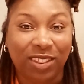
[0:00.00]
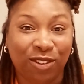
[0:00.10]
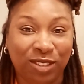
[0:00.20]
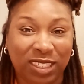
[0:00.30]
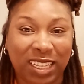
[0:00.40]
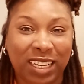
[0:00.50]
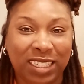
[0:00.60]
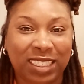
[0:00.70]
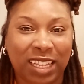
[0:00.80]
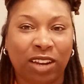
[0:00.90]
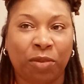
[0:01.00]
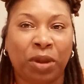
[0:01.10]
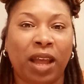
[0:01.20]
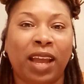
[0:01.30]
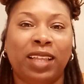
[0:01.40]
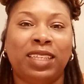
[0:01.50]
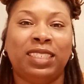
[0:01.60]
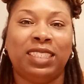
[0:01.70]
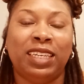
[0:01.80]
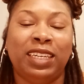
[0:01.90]
Those things that are behind the
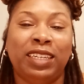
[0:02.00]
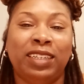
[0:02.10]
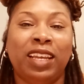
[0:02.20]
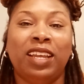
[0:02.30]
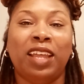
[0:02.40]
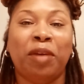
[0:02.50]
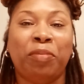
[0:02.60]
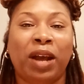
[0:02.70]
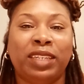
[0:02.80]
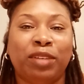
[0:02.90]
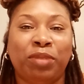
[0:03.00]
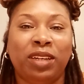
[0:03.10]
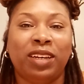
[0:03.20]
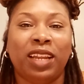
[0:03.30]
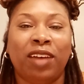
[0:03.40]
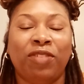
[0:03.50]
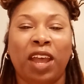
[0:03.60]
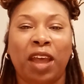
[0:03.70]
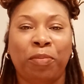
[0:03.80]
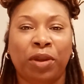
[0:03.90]
scene that possibly could have
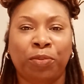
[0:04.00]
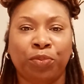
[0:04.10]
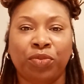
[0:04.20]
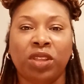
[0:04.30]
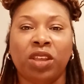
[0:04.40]
happened.